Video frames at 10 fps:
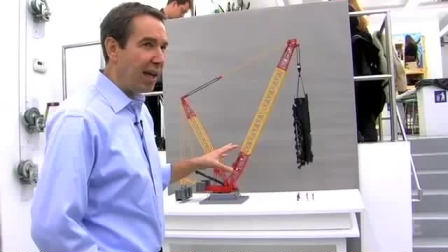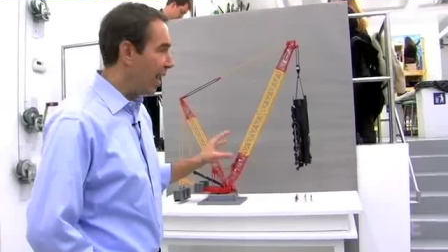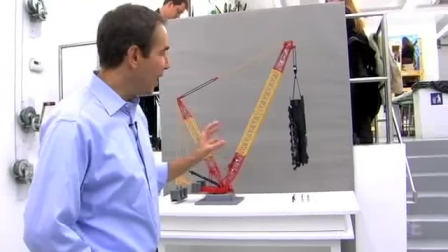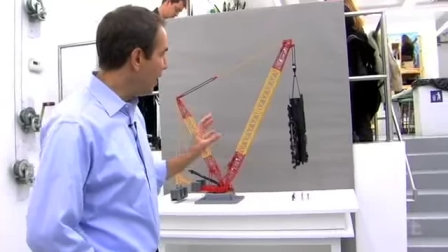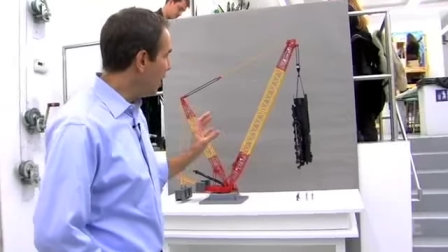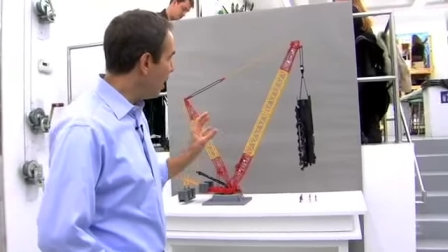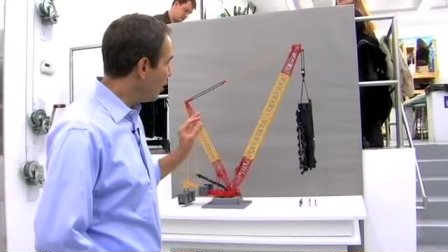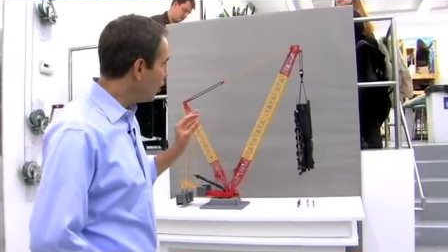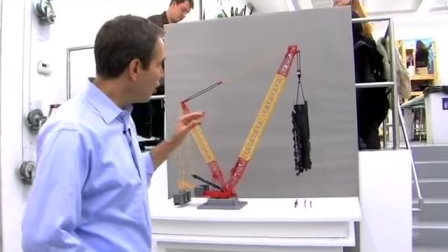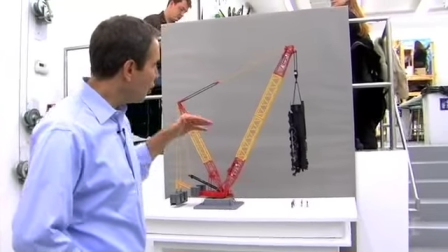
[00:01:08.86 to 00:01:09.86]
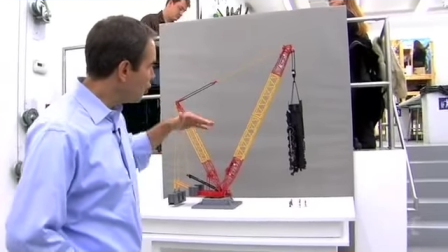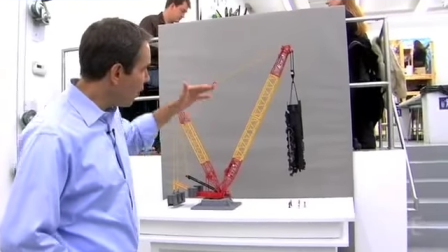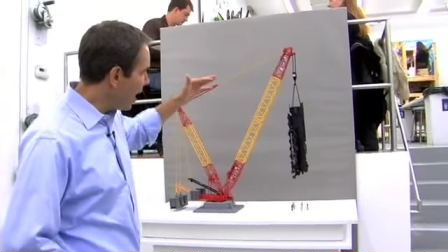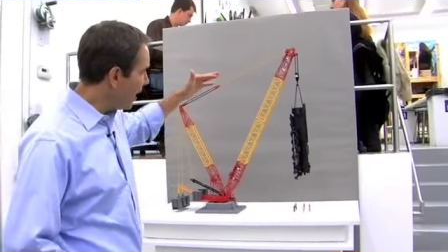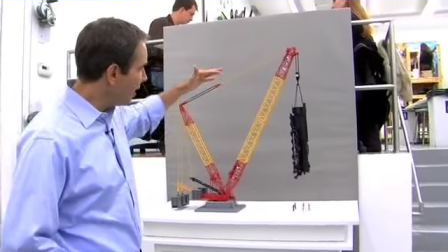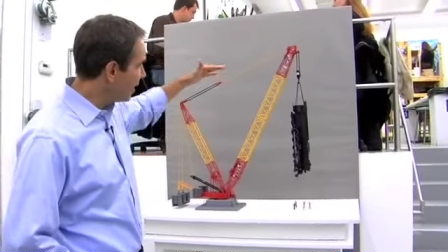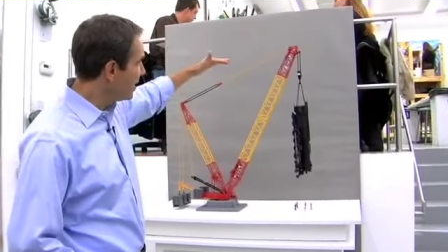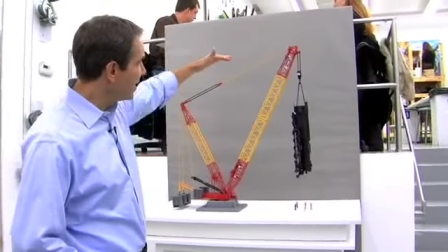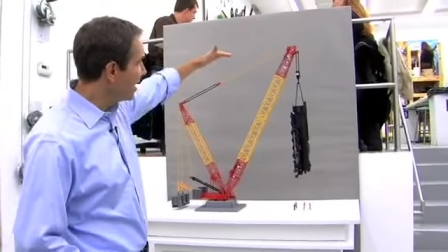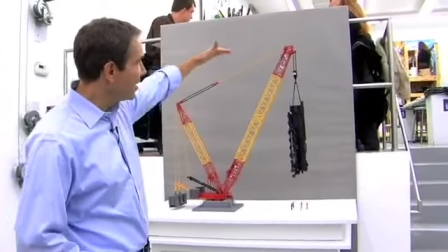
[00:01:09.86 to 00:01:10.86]
and a train
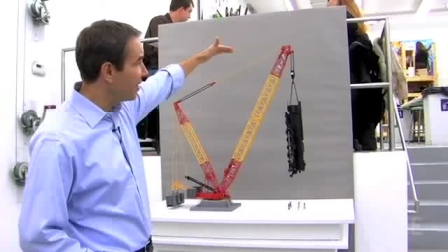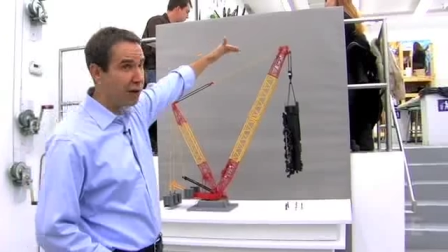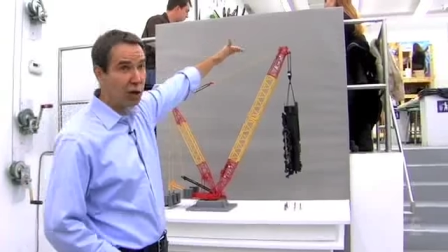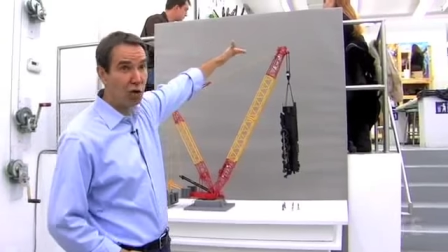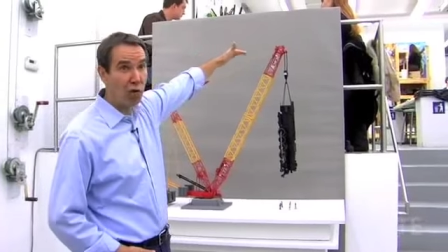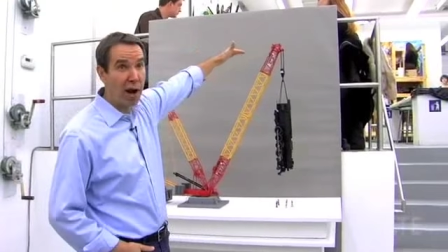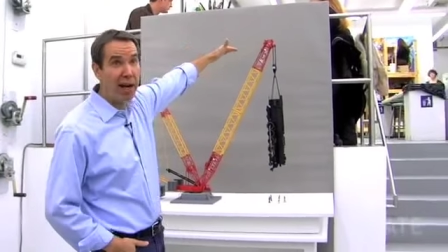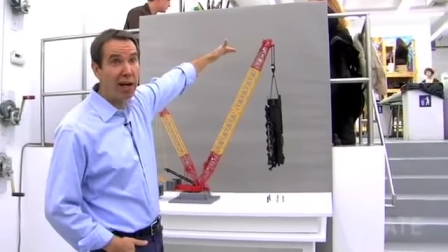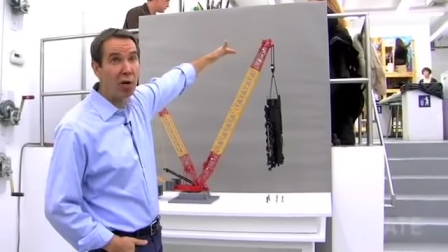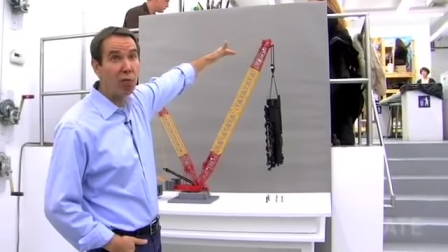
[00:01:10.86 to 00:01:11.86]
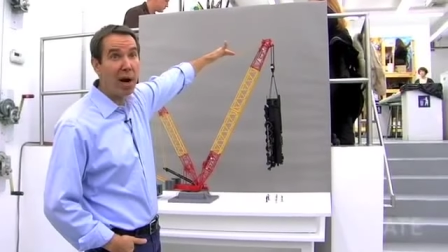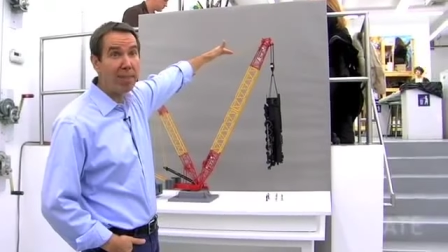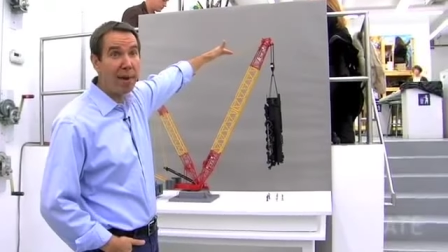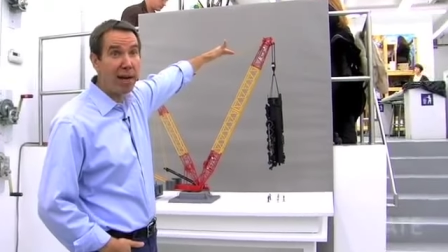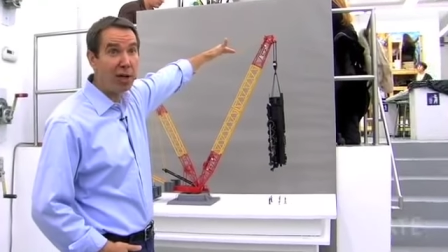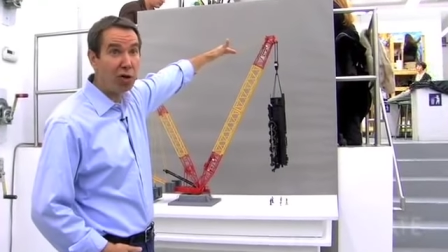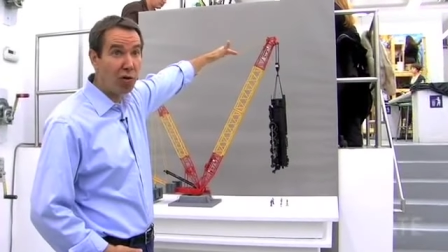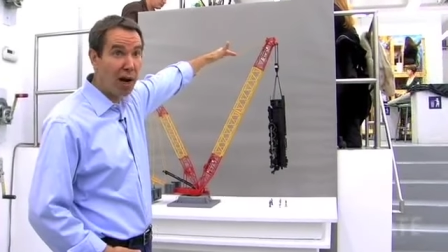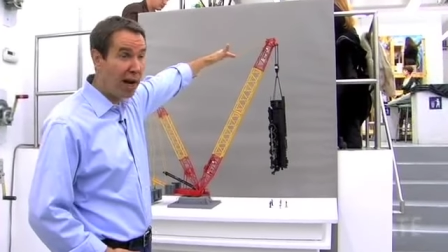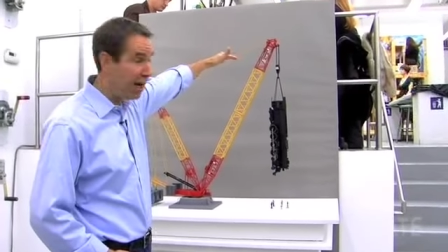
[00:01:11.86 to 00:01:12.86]
consists of a crane, a ready-made
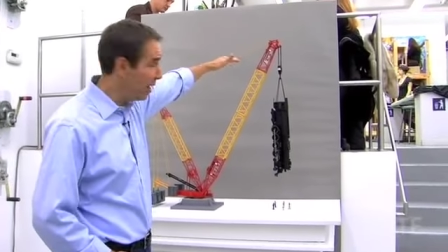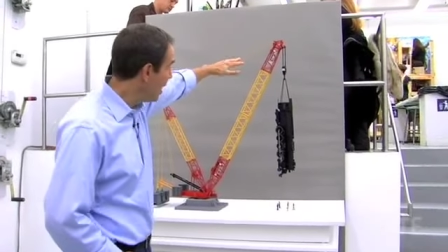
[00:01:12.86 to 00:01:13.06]
crane,